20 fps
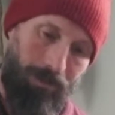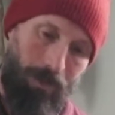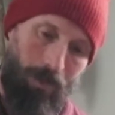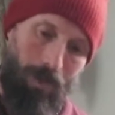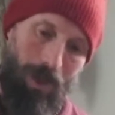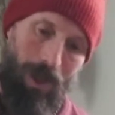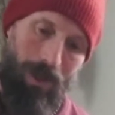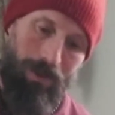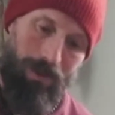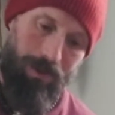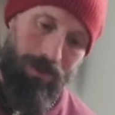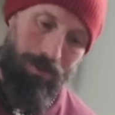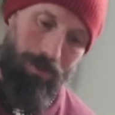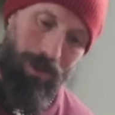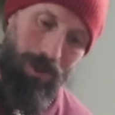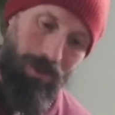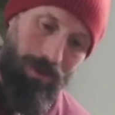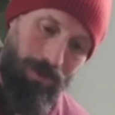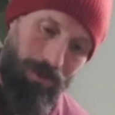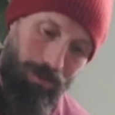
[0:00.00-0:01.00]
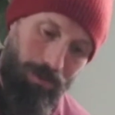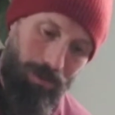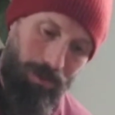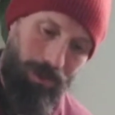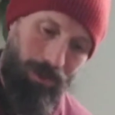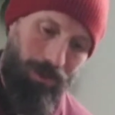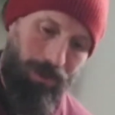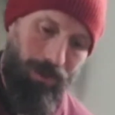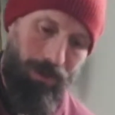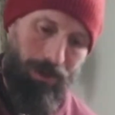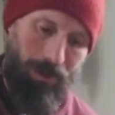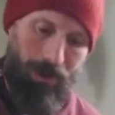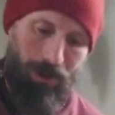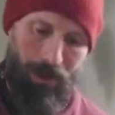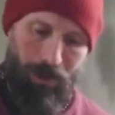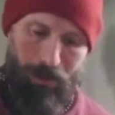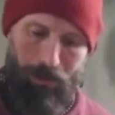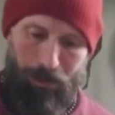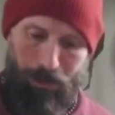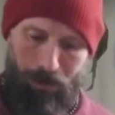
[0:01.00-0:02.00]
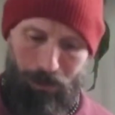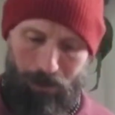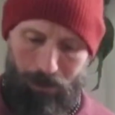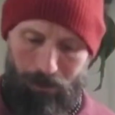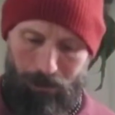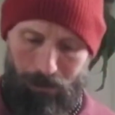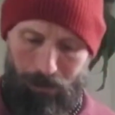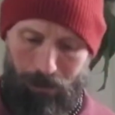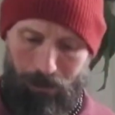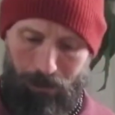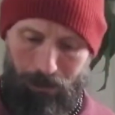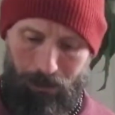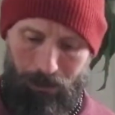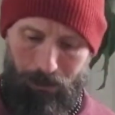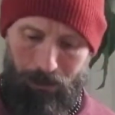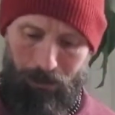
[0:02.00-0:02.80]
Wow, this mall is really turning out beautiful.